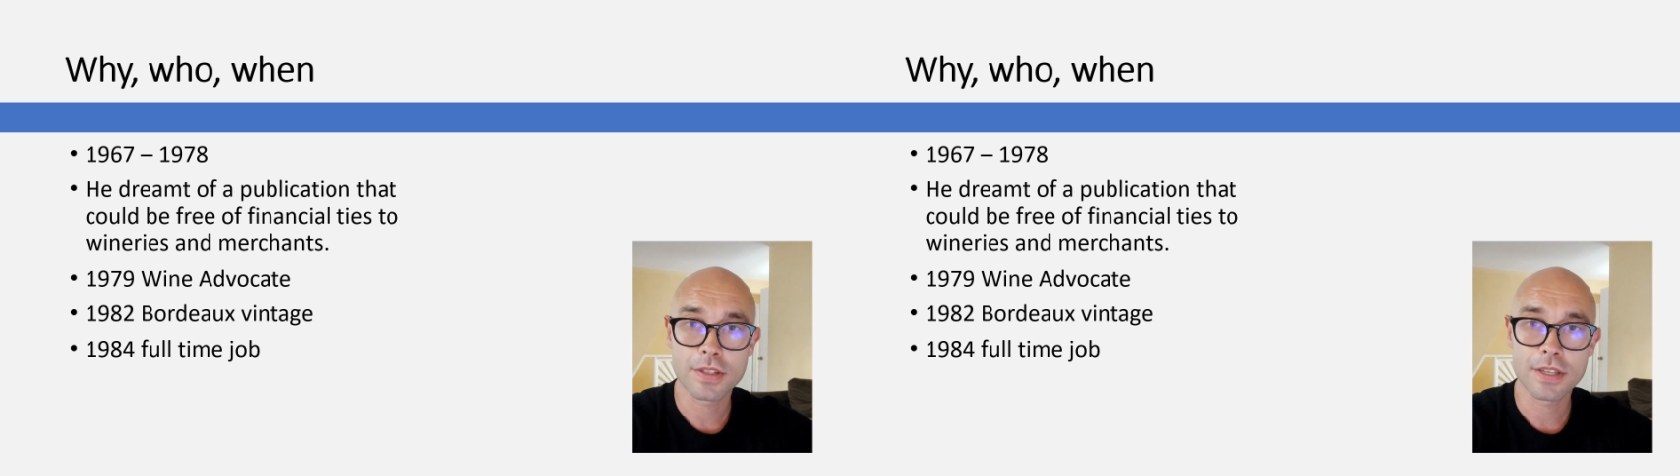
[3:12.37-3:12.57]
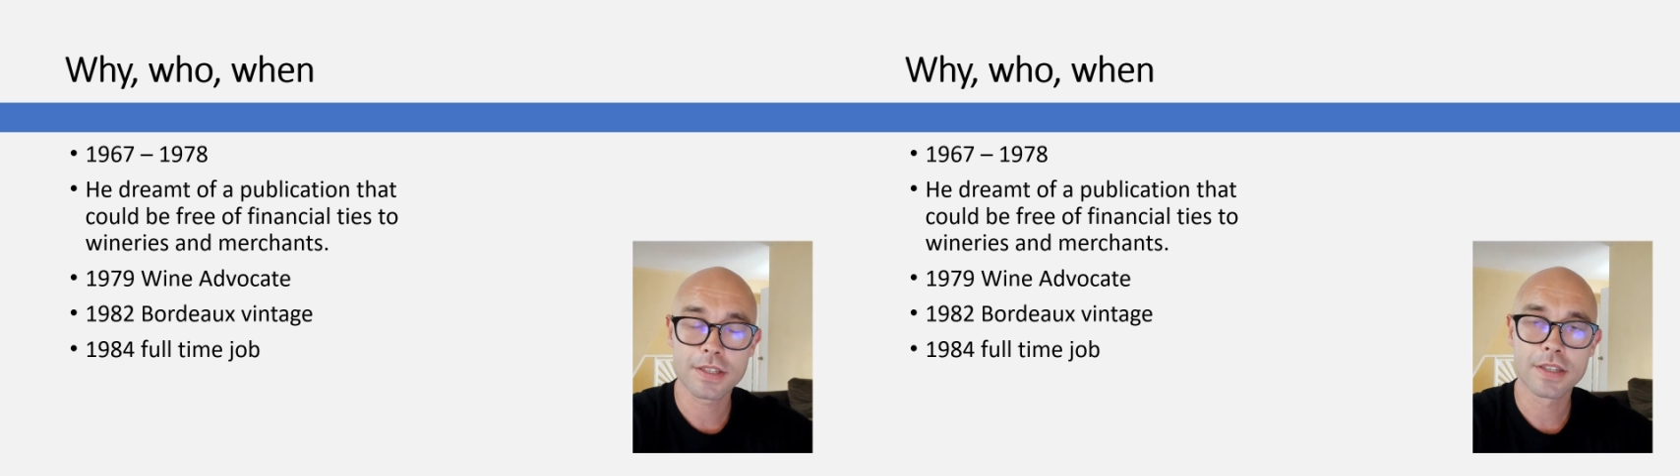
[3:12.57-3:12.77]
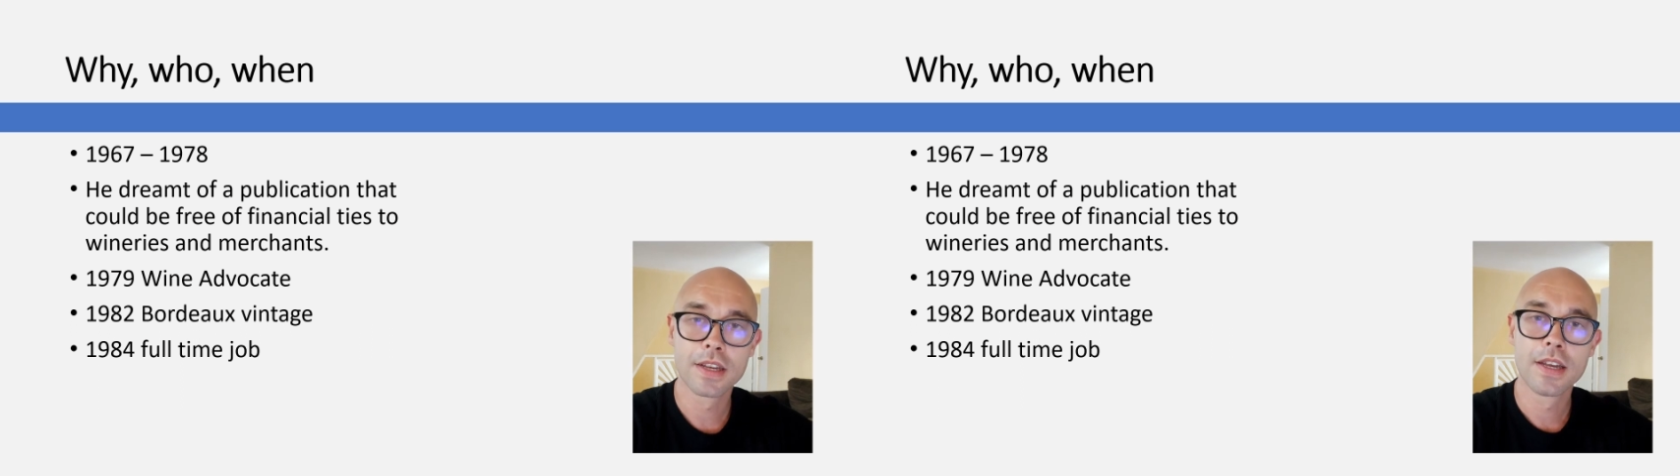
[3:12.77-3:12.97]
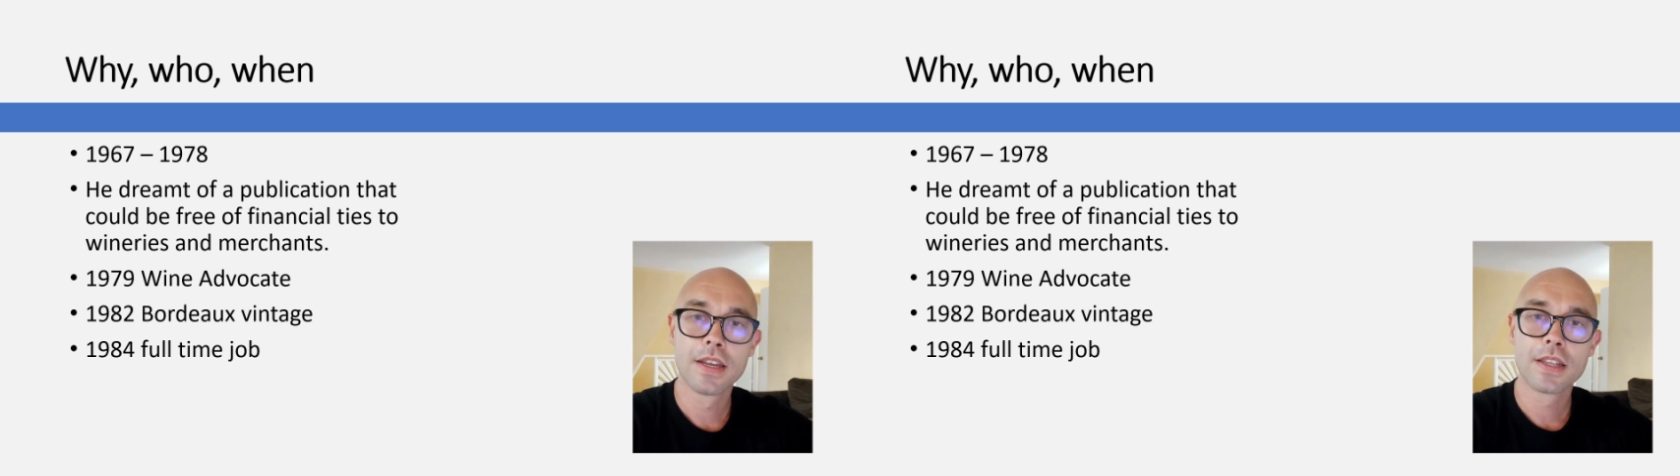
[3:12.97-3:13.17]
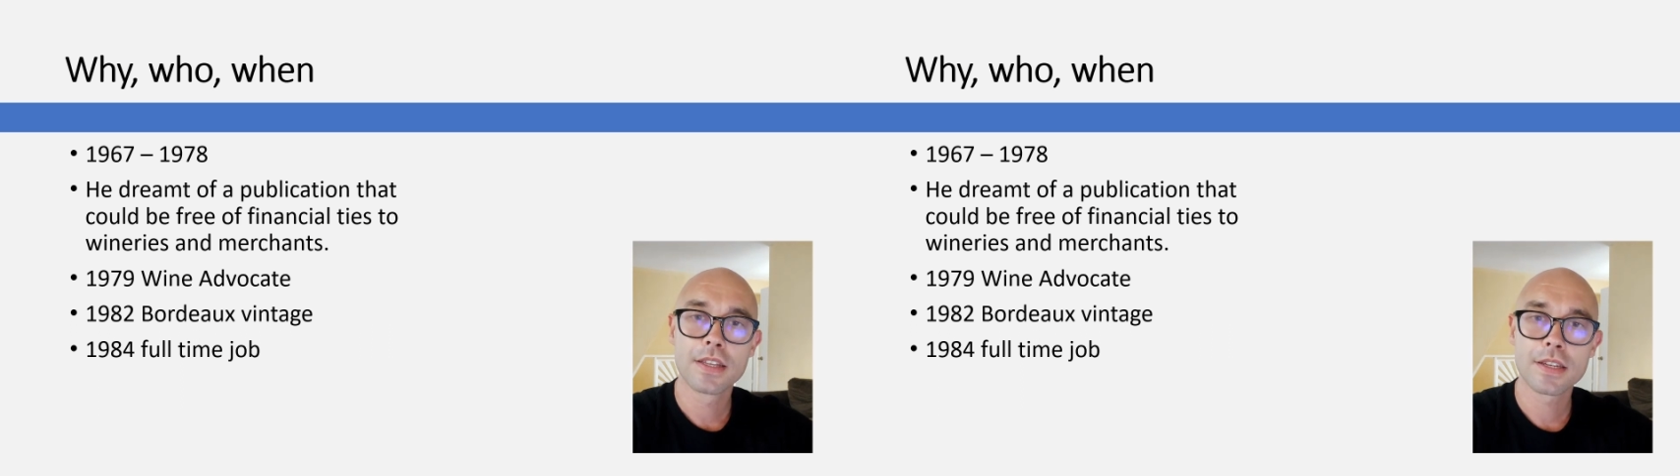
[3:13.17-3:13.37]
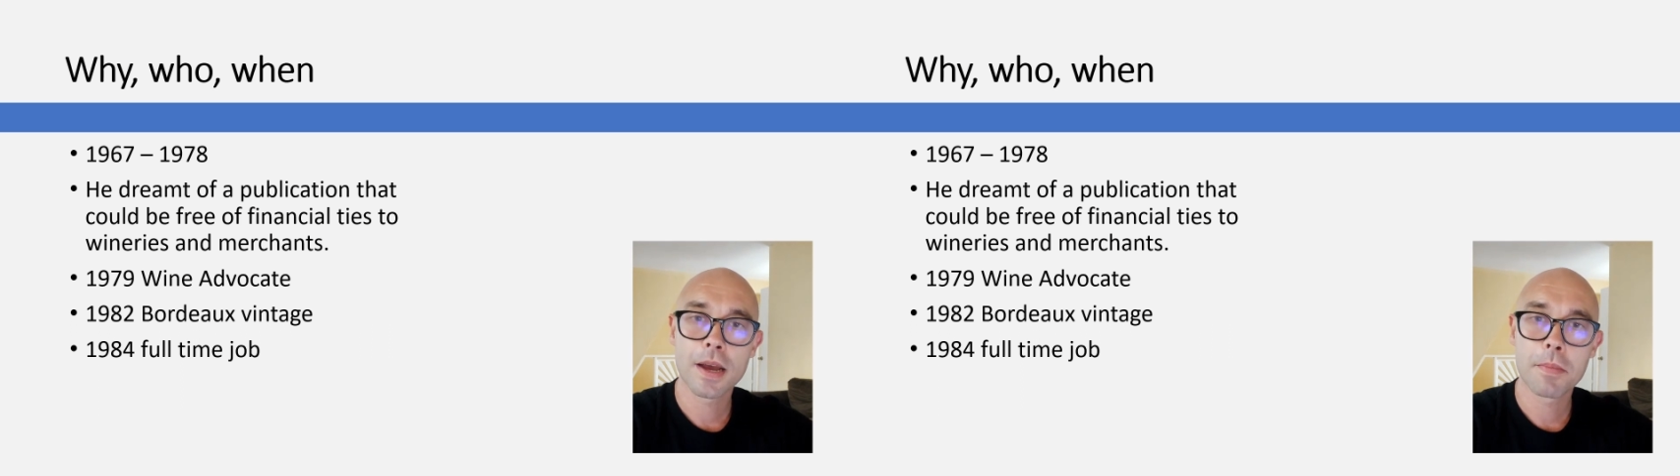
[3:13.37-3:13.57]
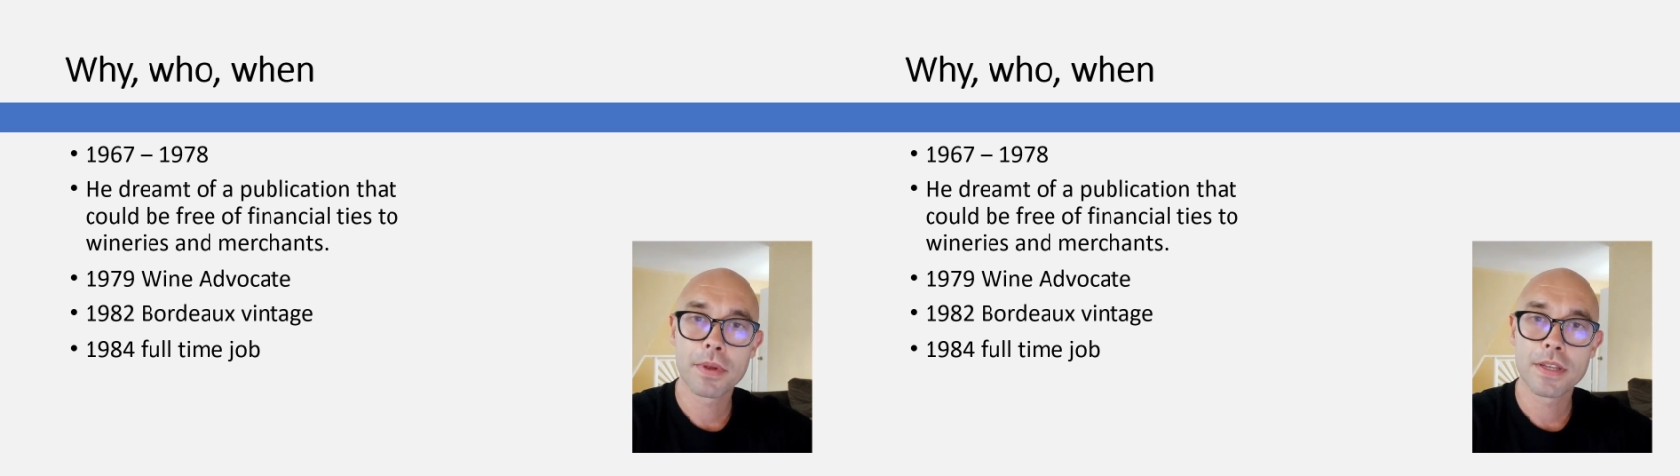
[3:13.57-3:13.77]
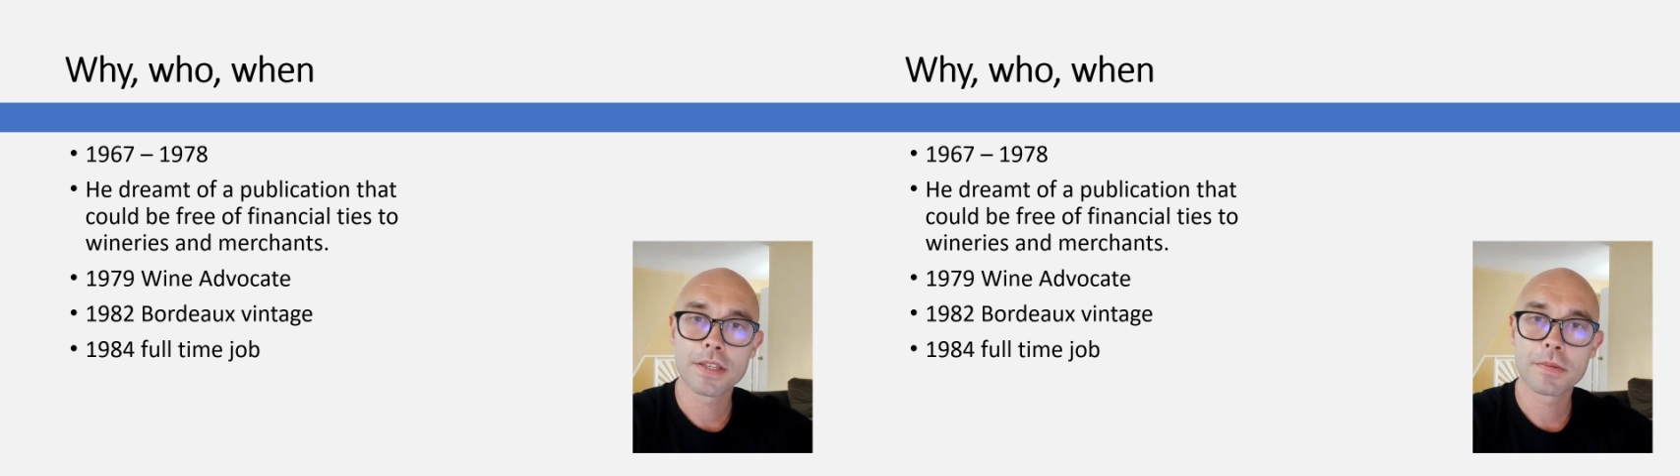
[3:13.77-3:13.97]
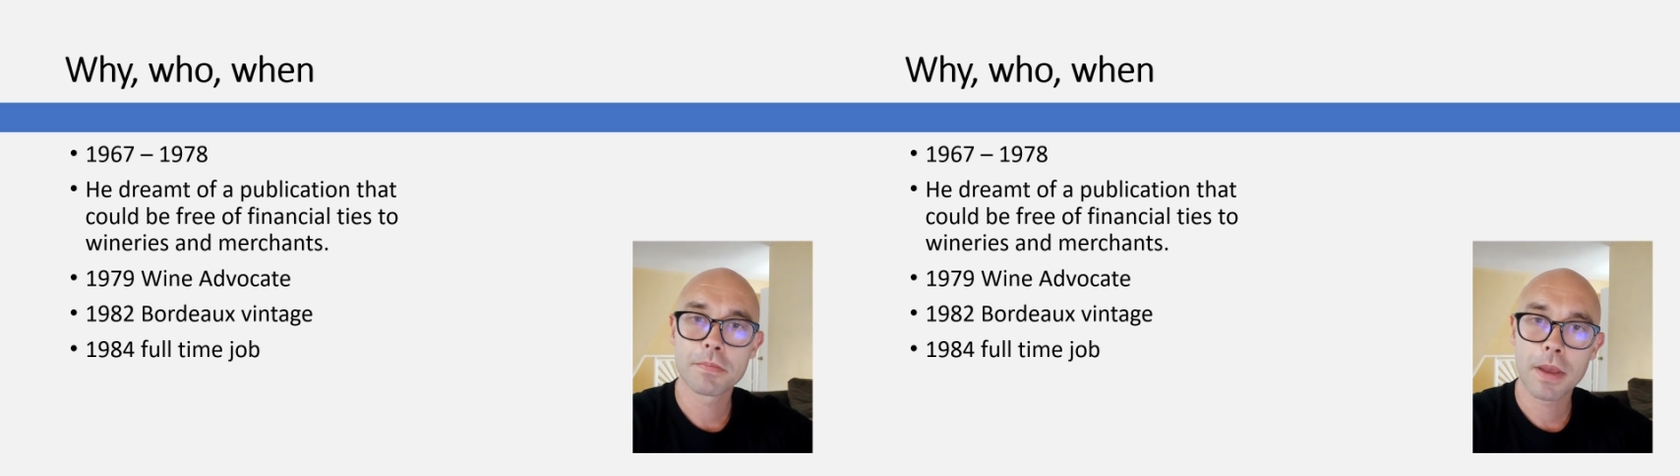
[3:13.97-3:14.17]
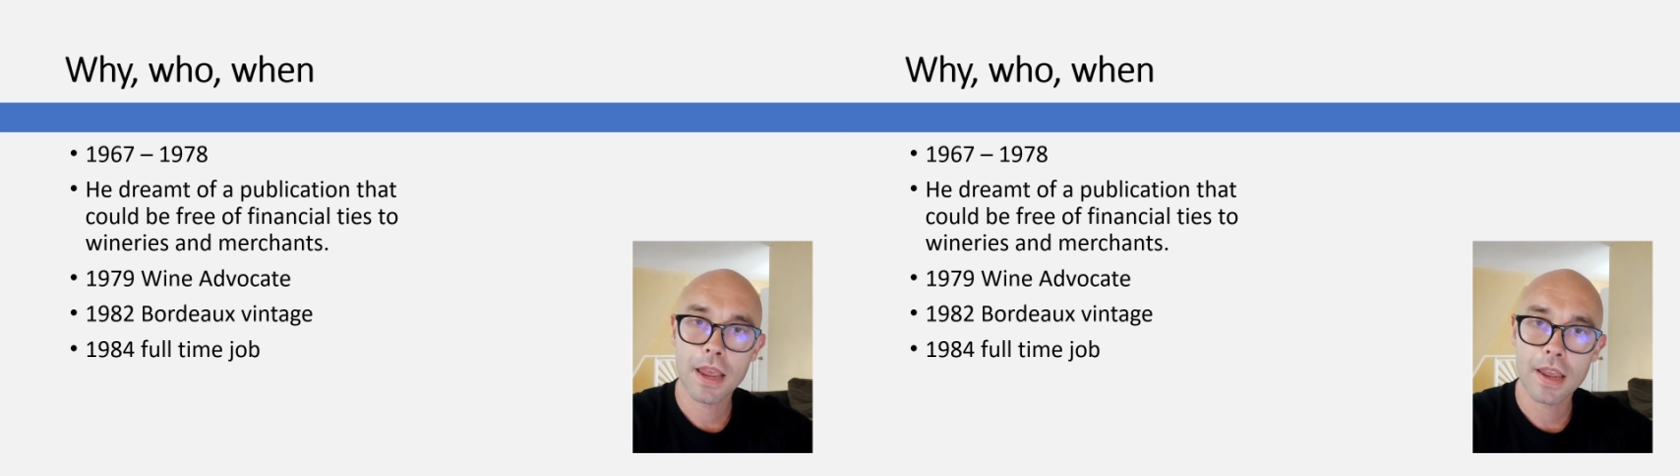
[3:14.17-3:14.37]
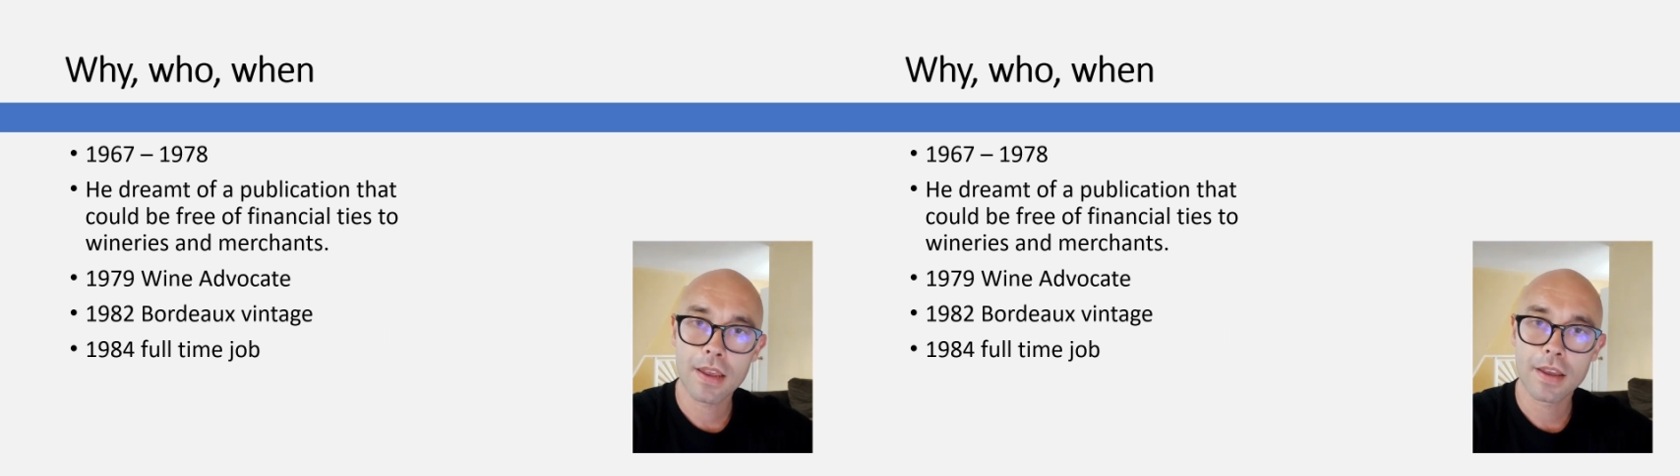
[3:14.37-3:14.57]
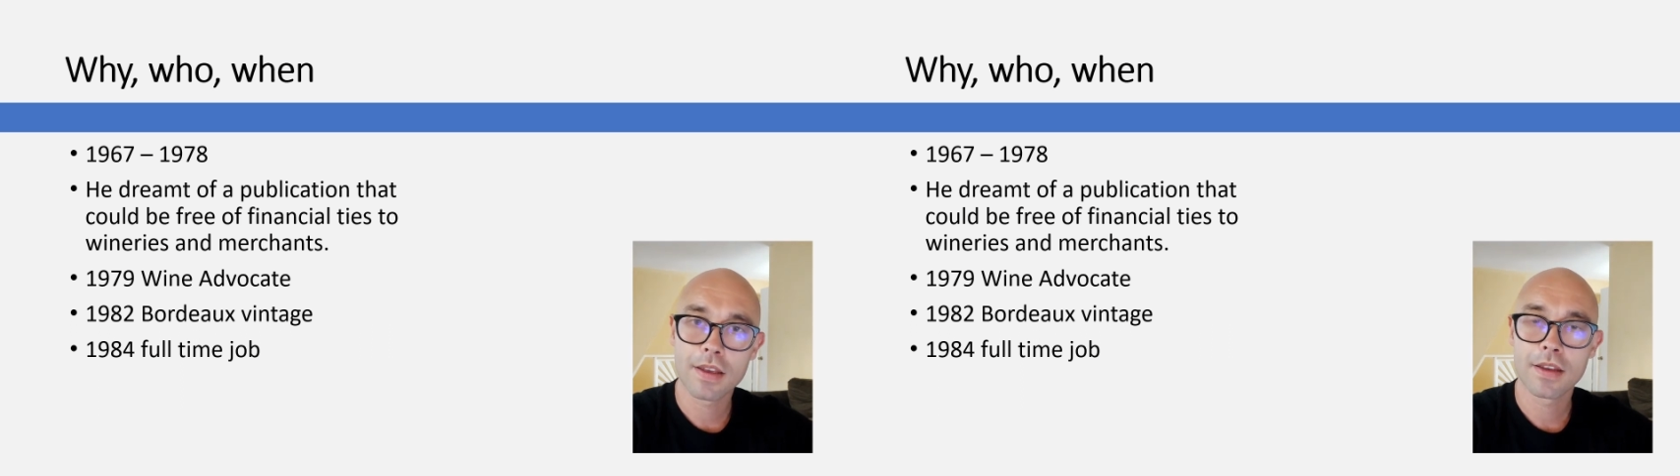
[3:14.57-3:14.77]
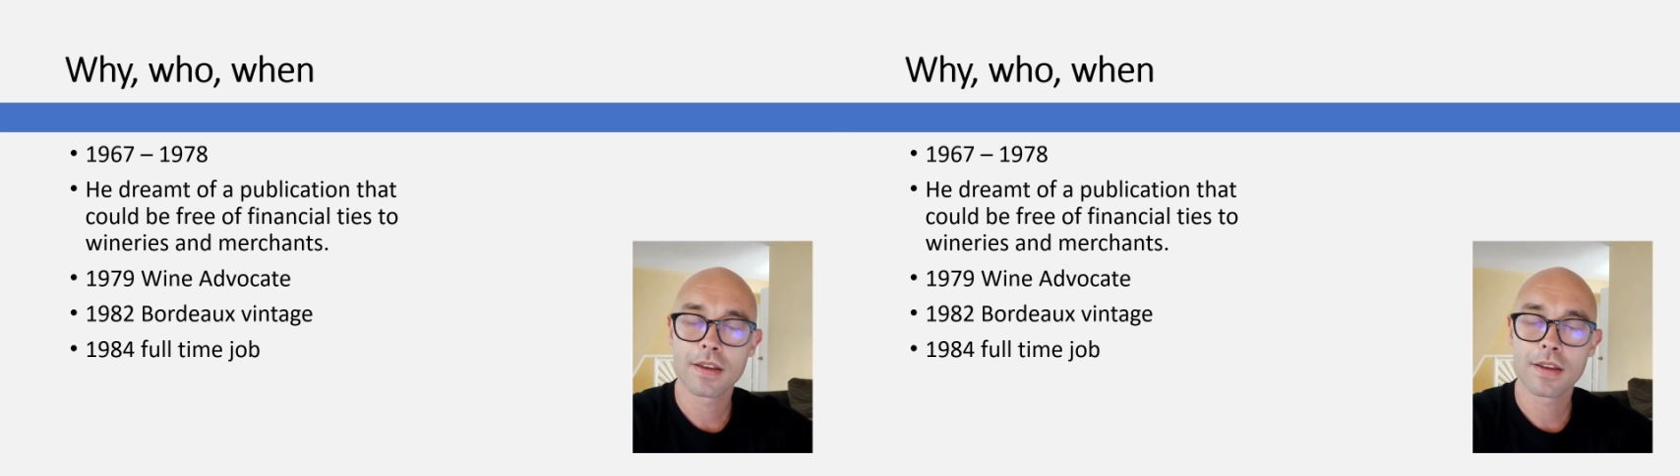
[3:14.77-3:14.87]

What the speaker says: these companies pay